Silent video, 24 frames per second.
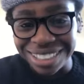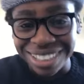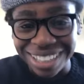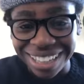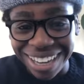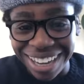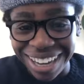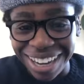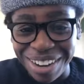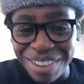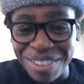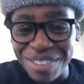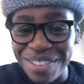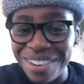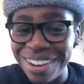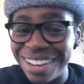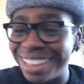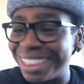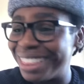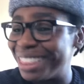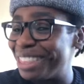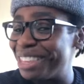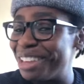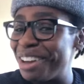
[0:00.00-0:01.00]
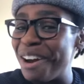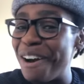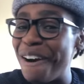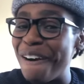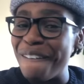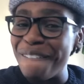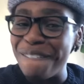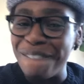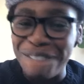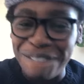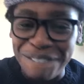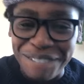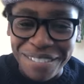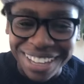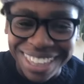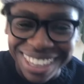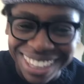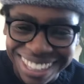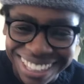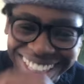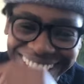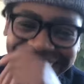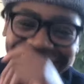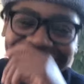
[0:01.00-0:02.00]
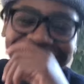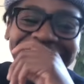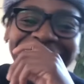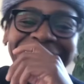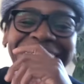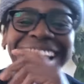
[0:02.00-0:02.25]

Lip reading: like, what the f-?